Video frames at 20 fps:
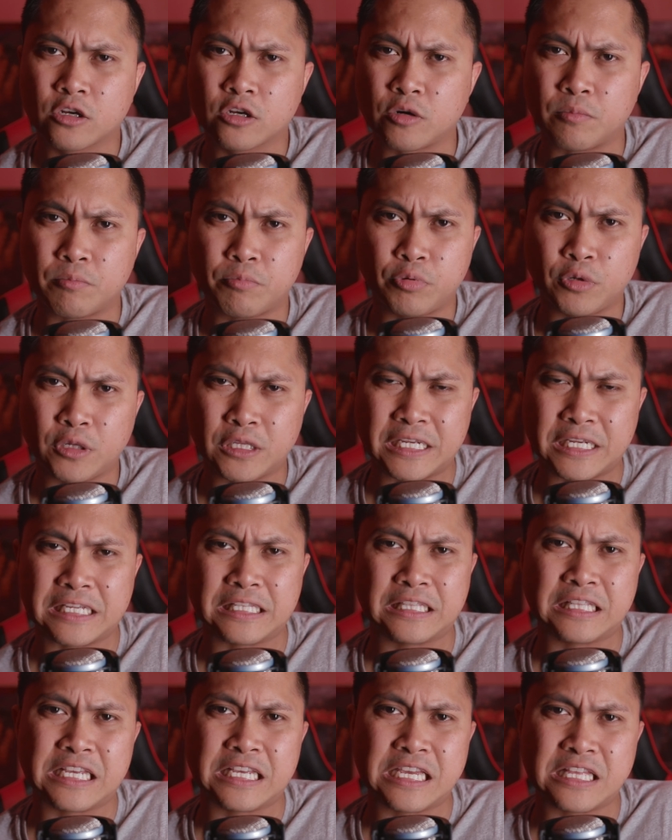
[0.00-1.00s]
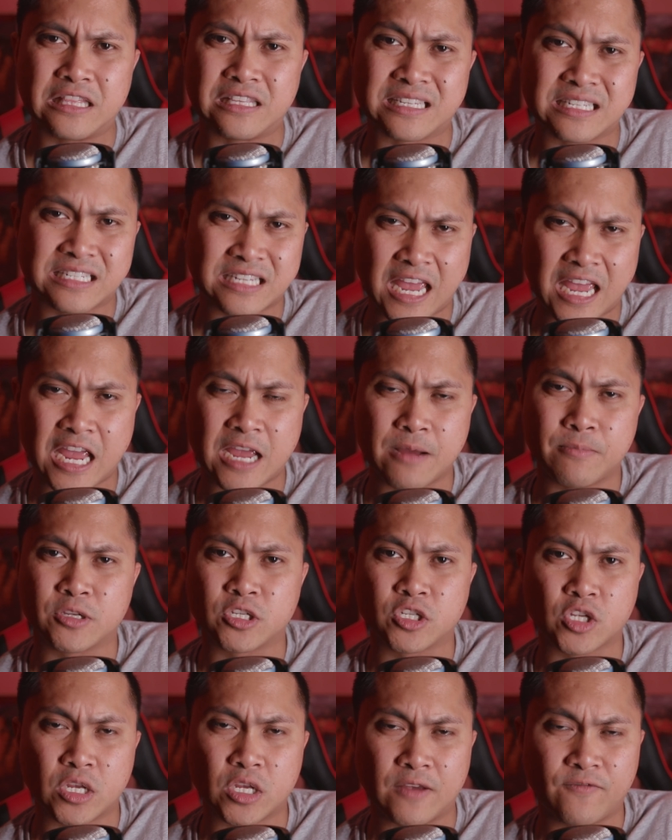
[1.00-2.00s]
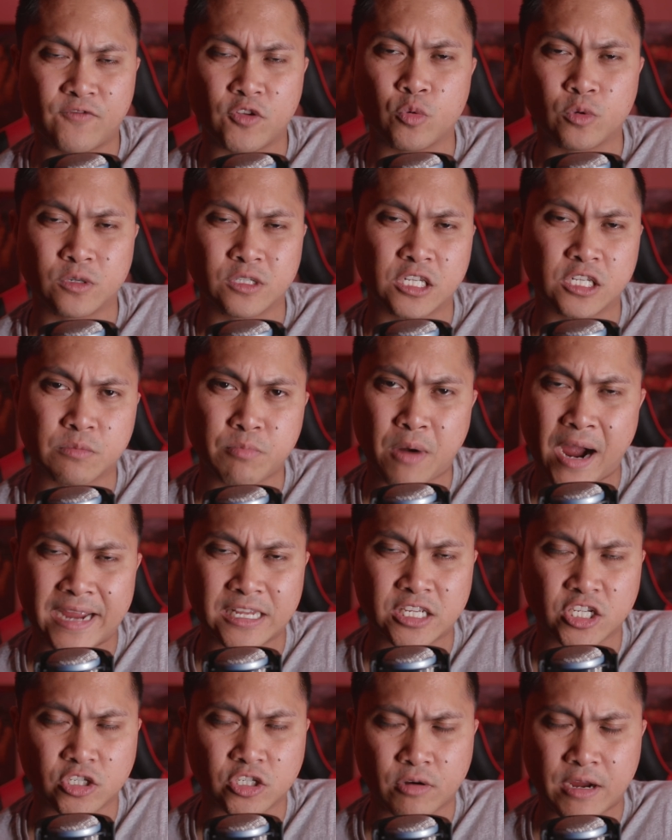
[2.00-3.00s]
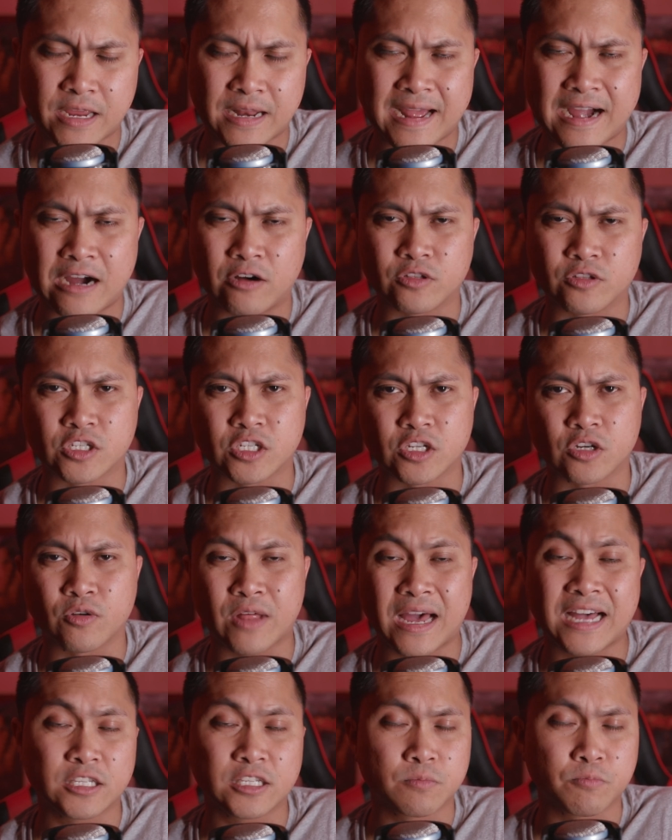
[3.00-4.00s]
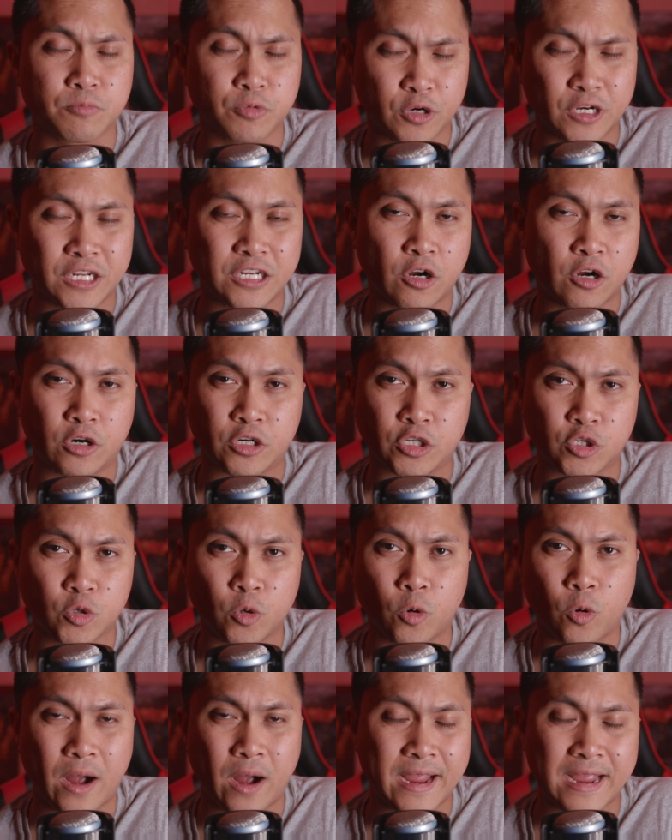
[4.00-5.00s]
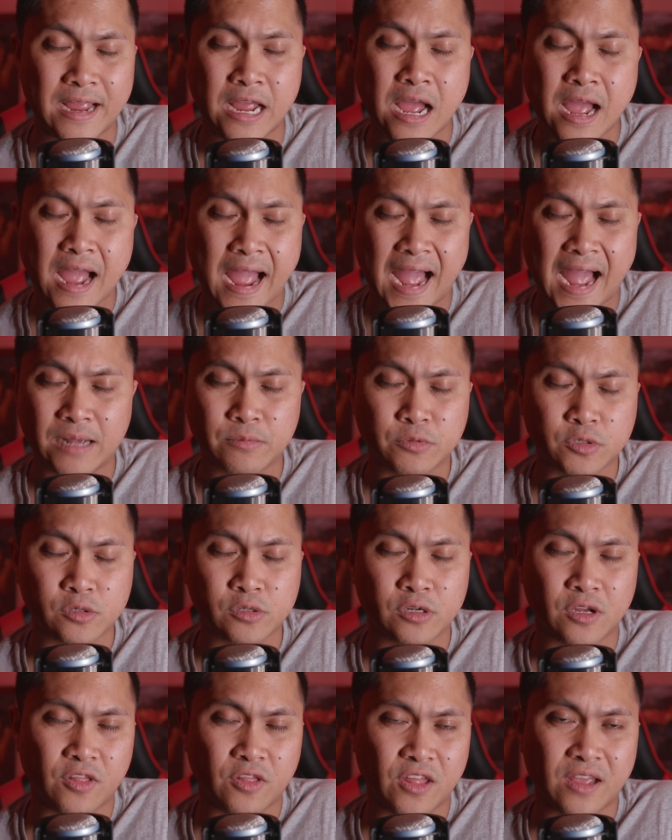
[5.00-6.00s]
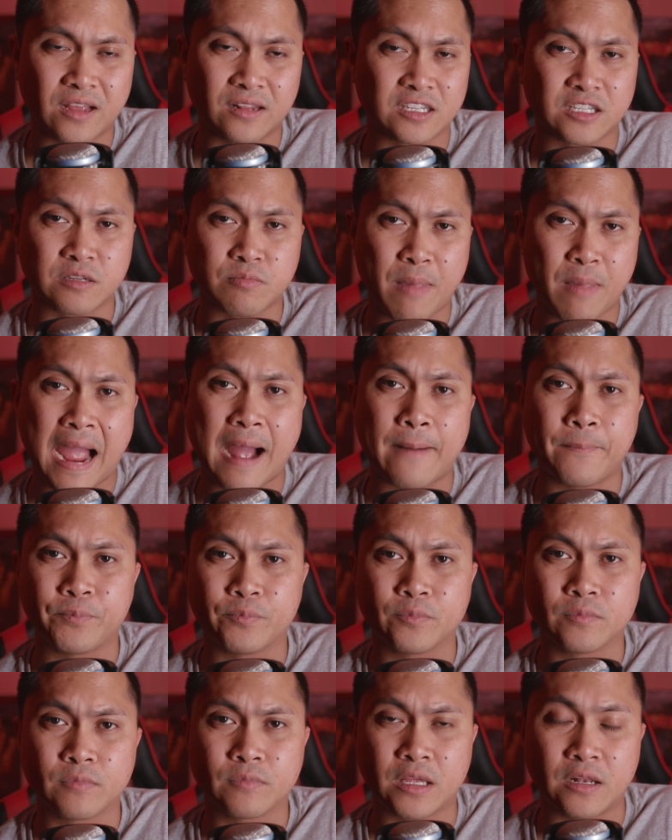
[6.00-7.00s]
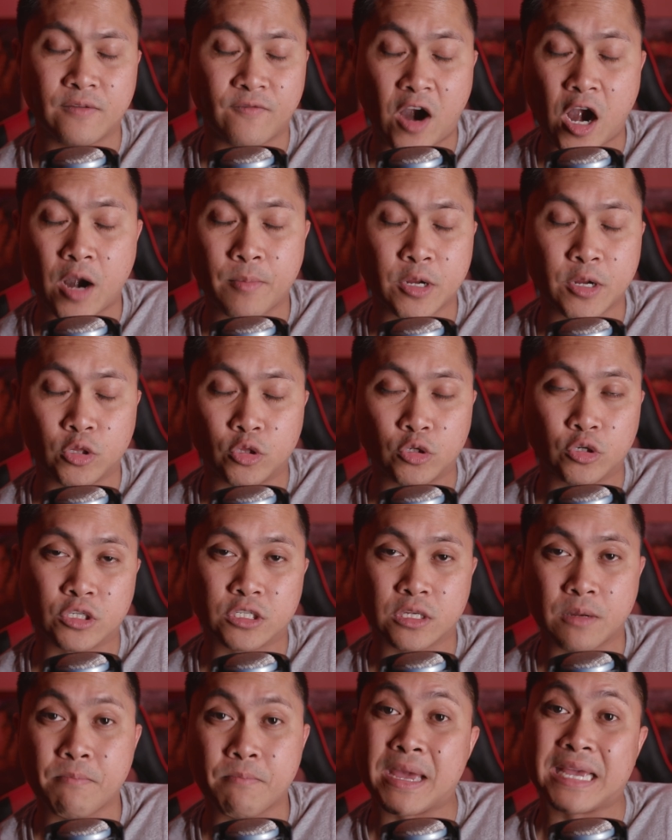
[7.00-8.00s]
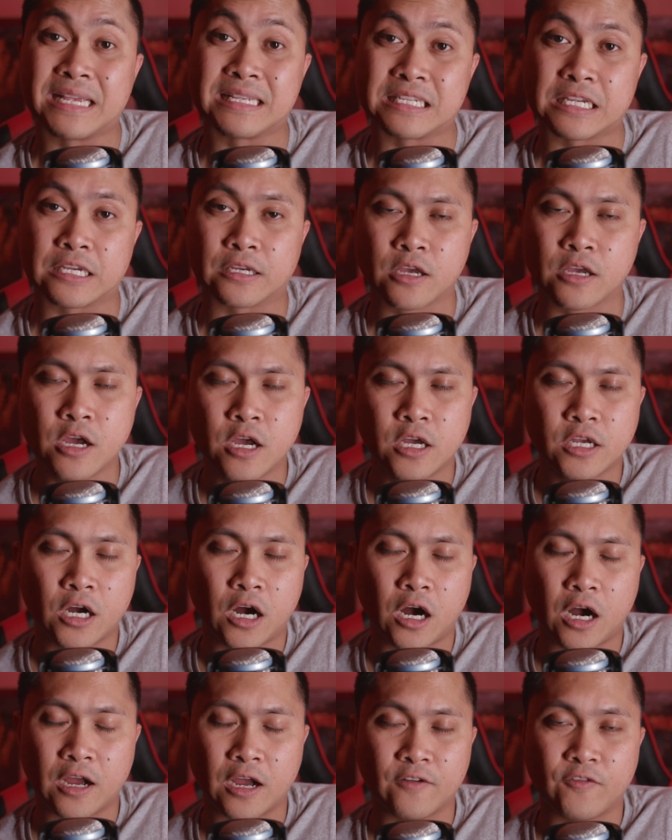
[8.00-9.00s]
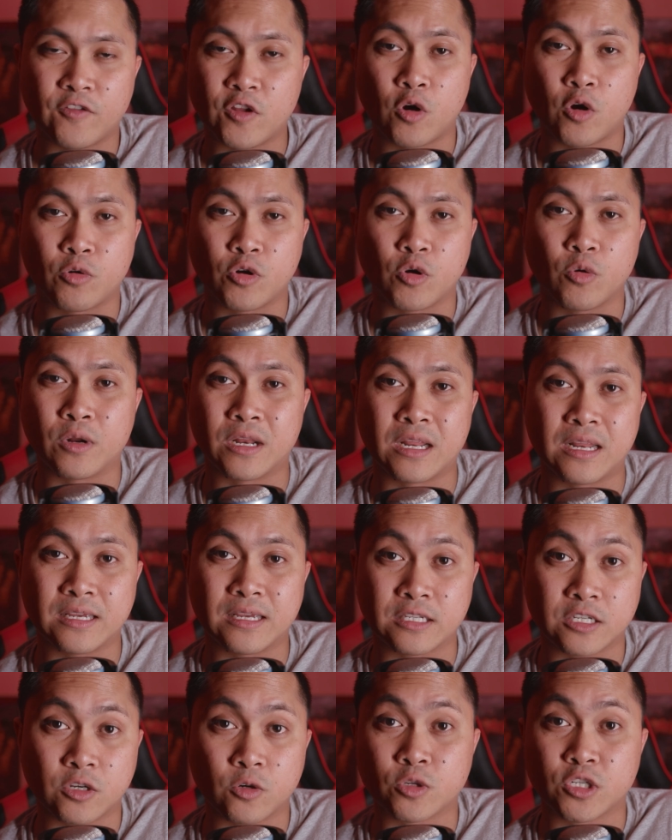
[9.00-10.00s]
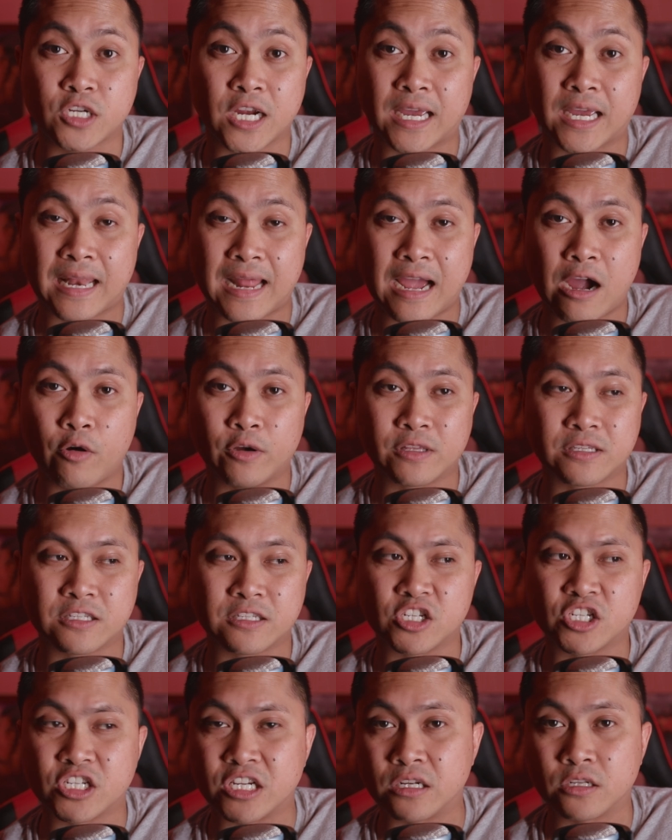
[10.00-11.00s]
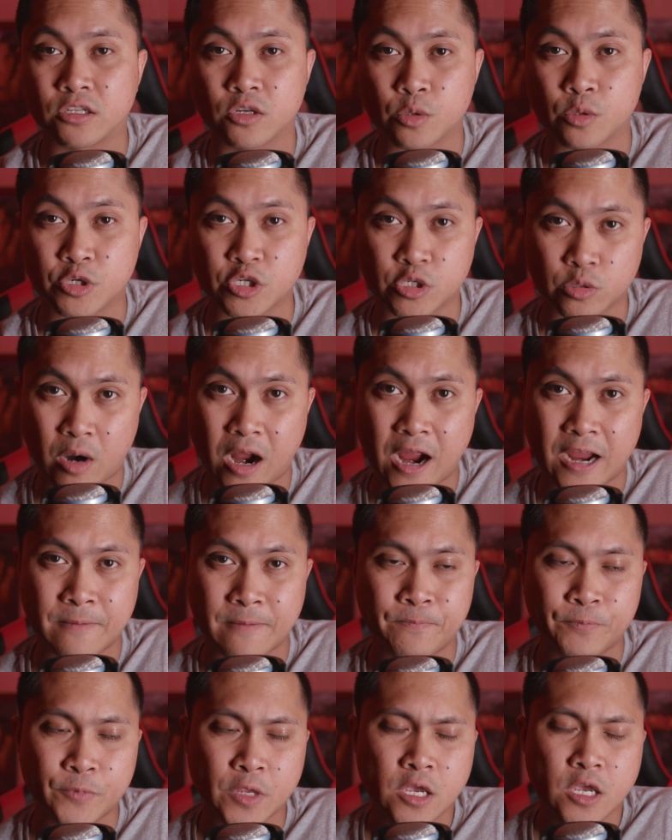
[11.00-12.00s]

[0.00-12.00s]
completely the same as if you were just buy it straight out. So that's pretty darn cool. I absolutely think this map environment looks amazing. If you don't know what it is, go check it out. It's the Shinto Shrine.